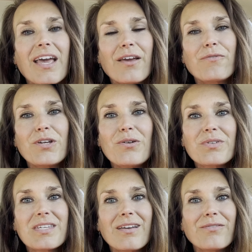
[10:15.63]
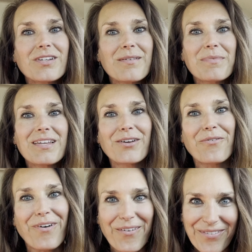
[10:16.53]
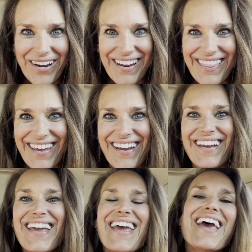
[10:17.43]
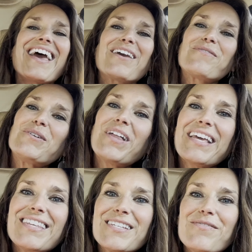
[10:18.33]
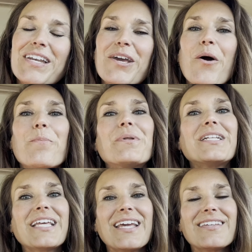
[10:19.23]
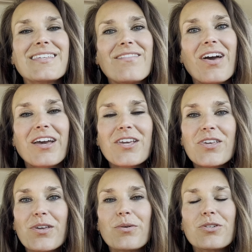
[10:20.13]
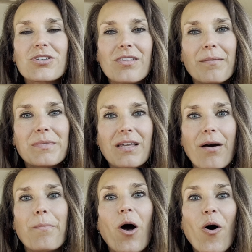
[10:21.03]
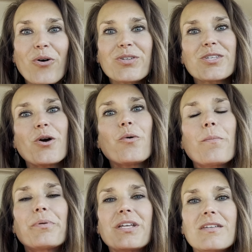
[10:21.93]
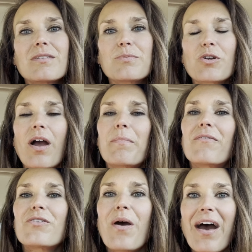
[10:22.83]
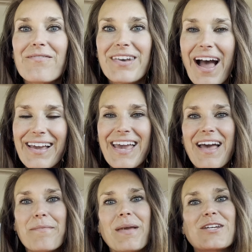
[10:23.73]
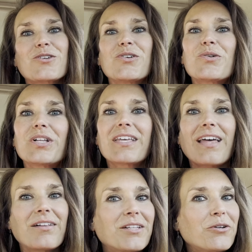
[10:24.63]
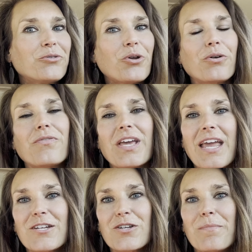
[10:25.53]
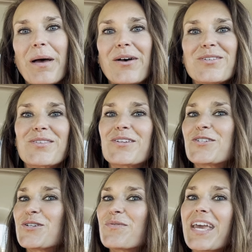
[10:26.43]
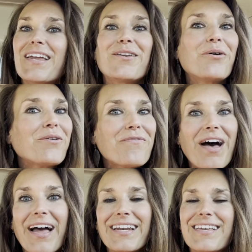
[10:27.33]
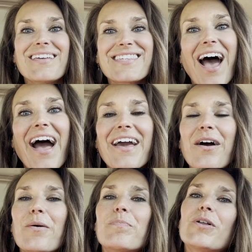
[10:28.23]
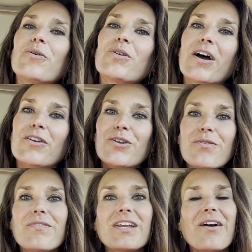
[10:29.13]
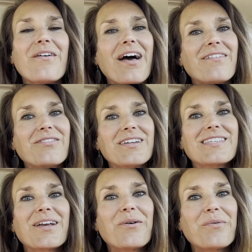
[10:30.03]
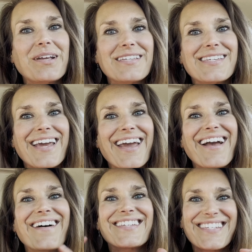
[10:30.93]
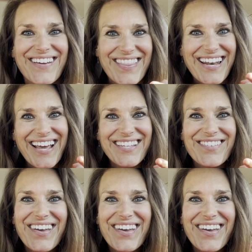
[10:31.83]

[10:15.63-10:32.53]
if you don't stand for something, you'll fall for anything. If you like this video, please give it a huge thumbs up. Also, please subscribe if you have not yet, and make sure you click that little notification bell so that you get notified because I upload a new video every single Wednesday. I'll see you in the next